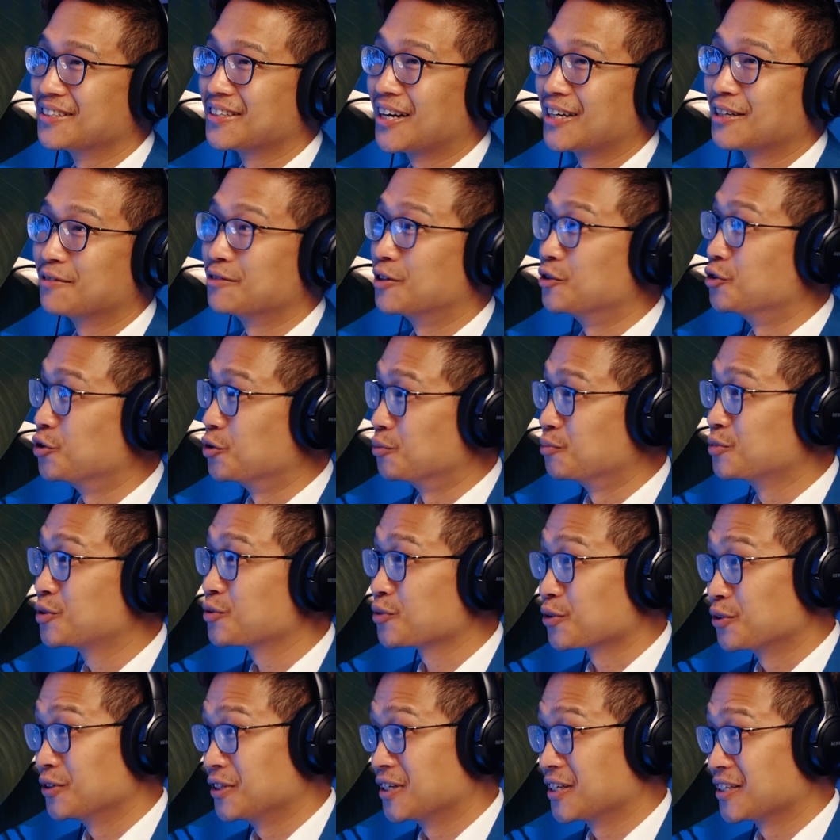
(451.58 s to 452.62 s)
kind of the doom
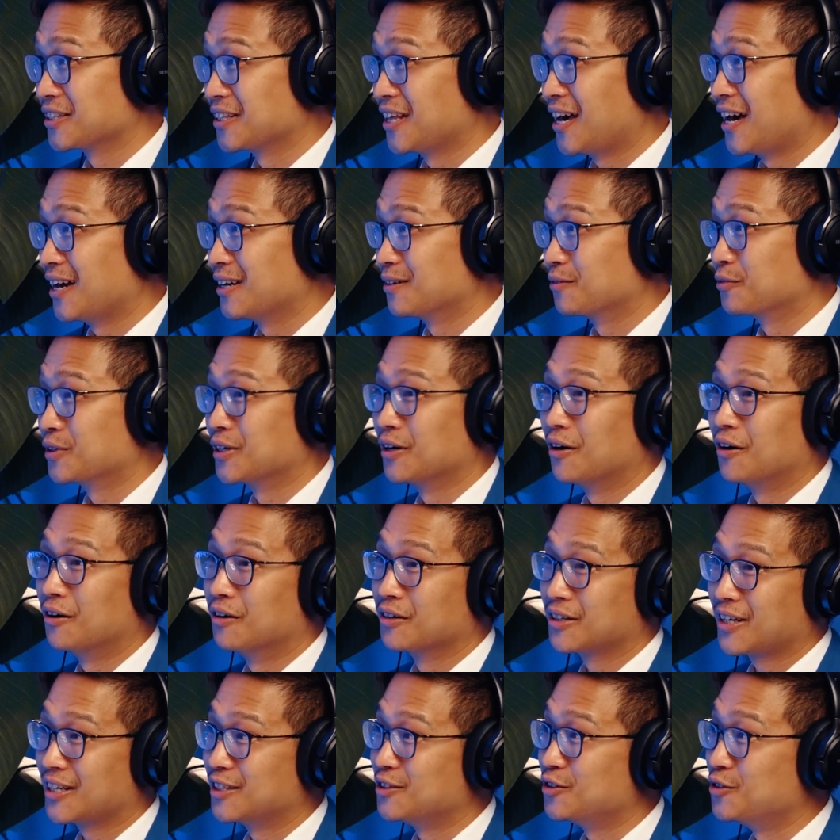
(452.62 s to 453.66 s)
scrolling that we
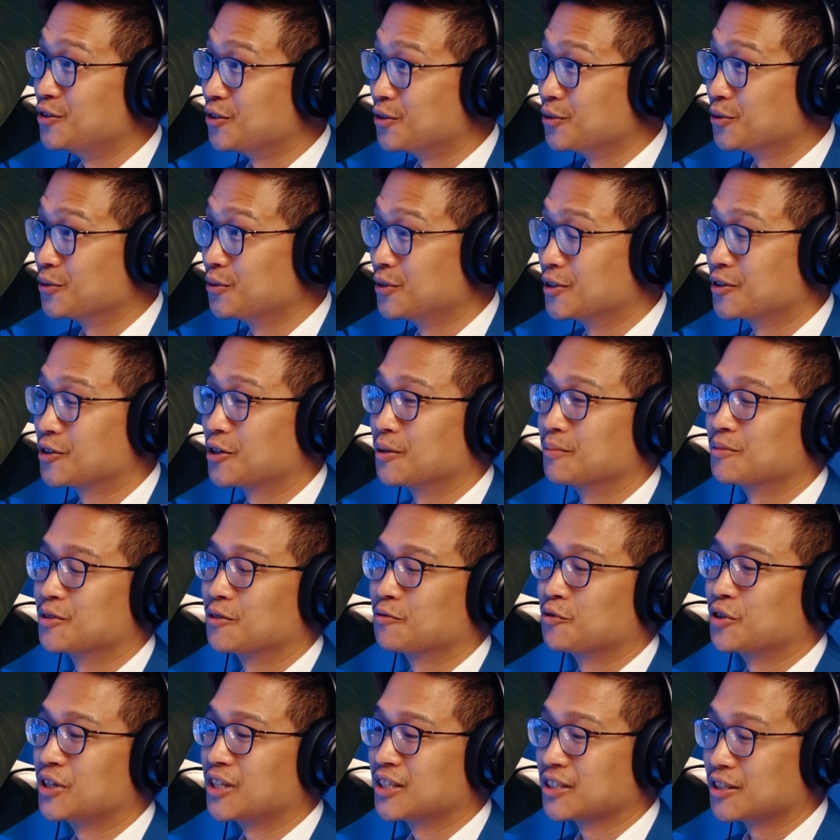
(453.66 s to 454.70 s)
all can do in terms
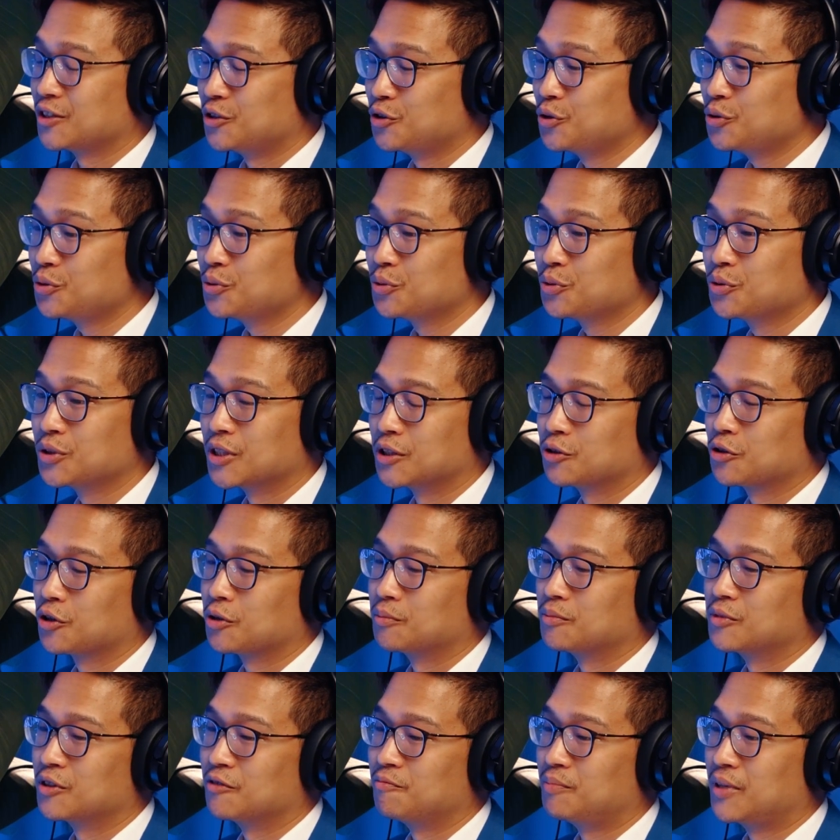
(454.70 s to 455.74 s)
of reading the news, in
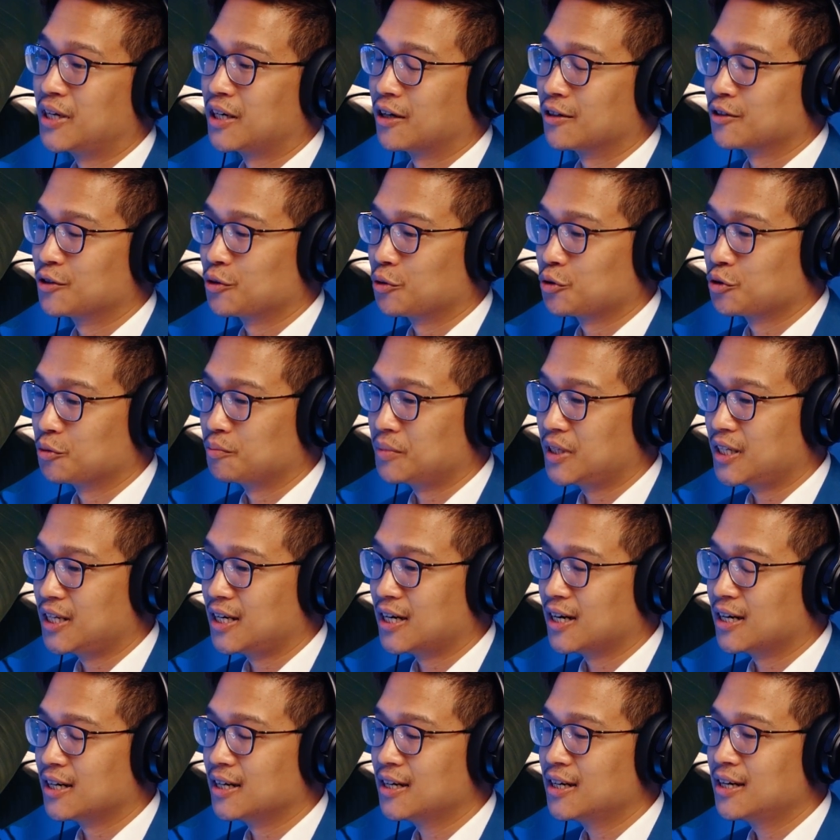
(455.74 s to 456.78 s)
terms of being on social
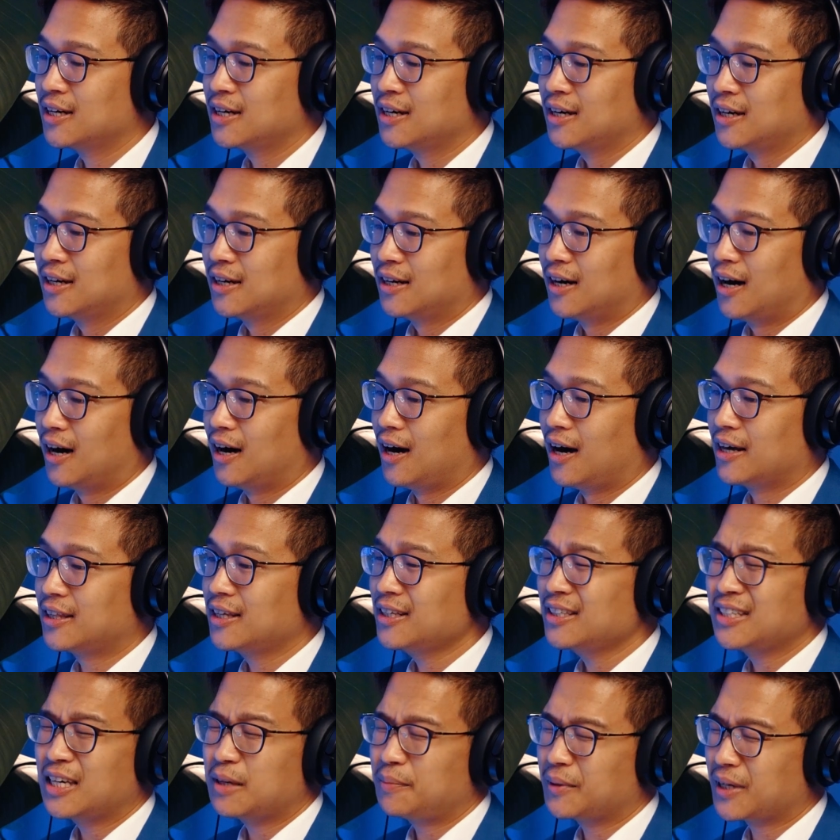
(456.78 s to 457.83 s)
media. I
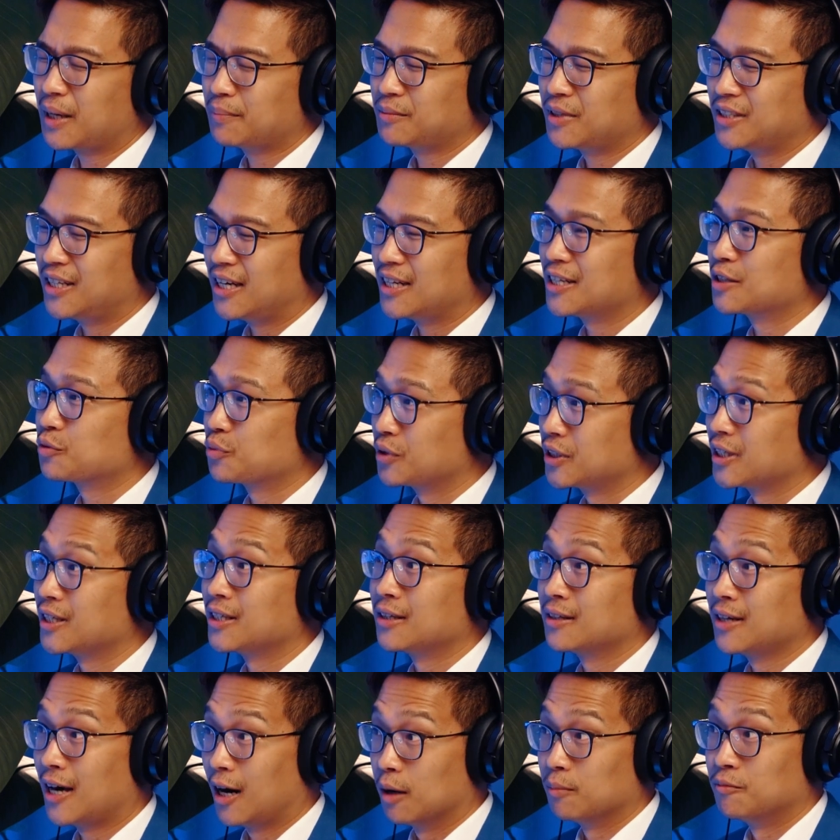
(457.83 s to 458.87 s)
think keeping up to date is
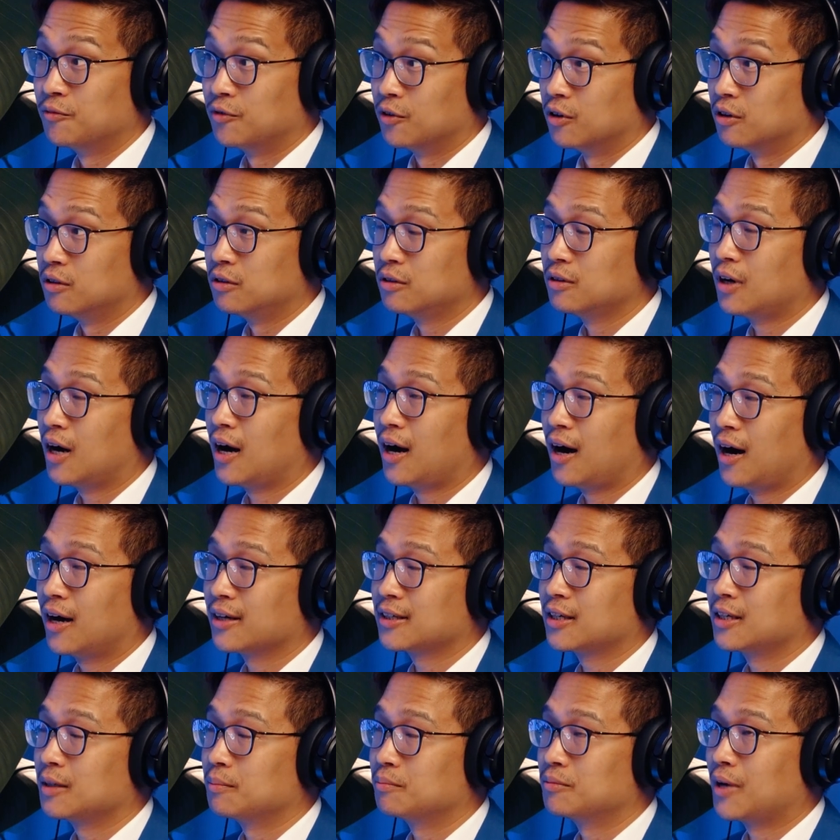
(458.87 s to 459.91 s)
really helpful. I
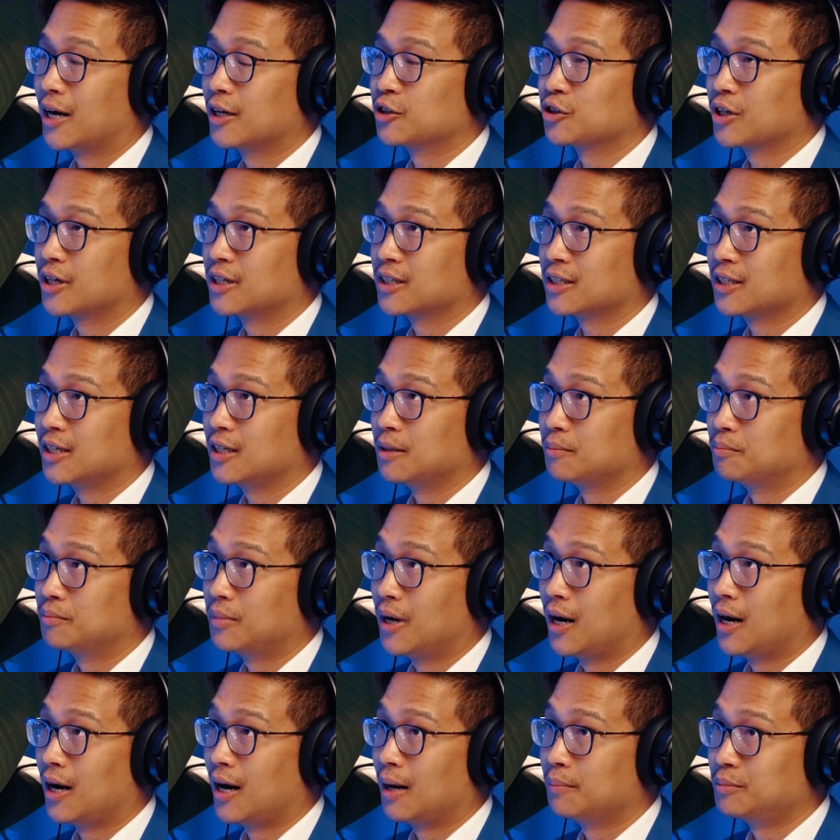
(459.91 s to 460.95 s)
try to keep
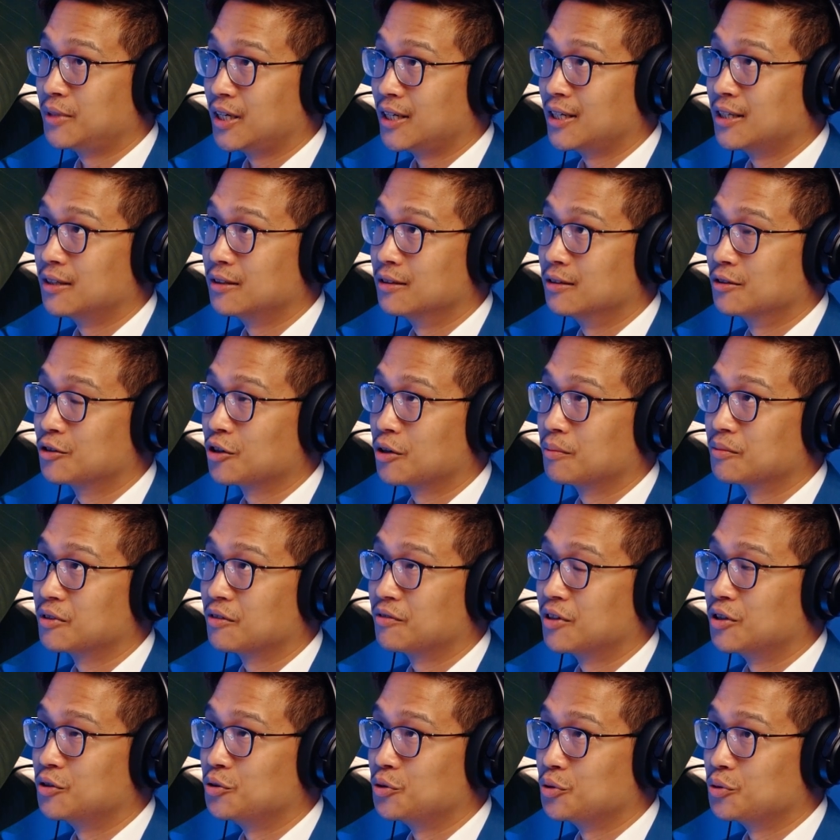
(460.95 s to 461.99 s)
updated in terms
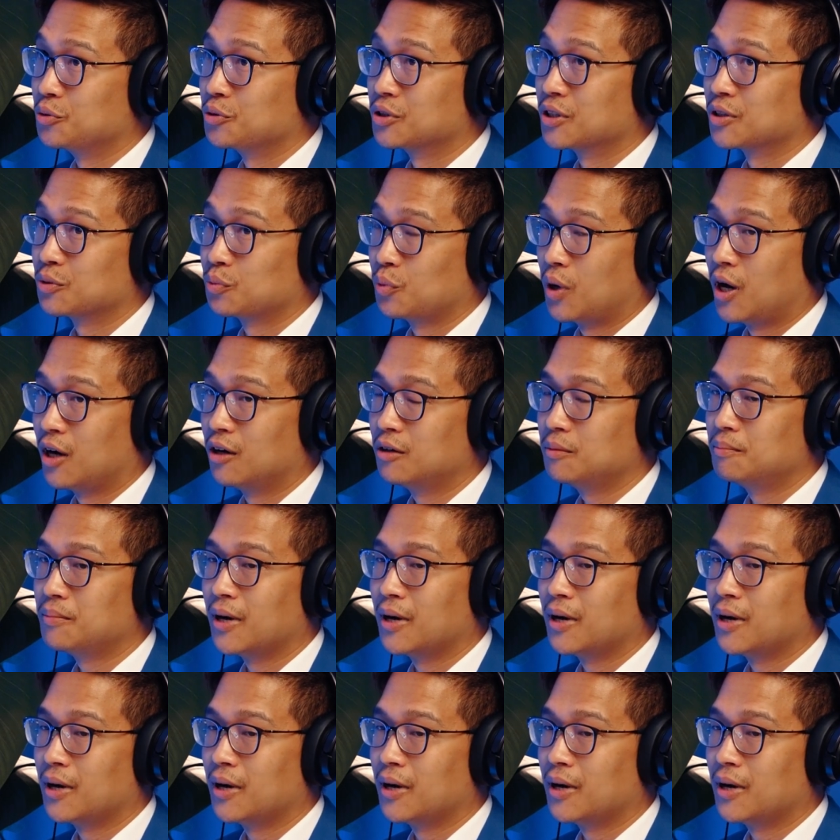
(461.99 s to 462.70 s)
of the news as well.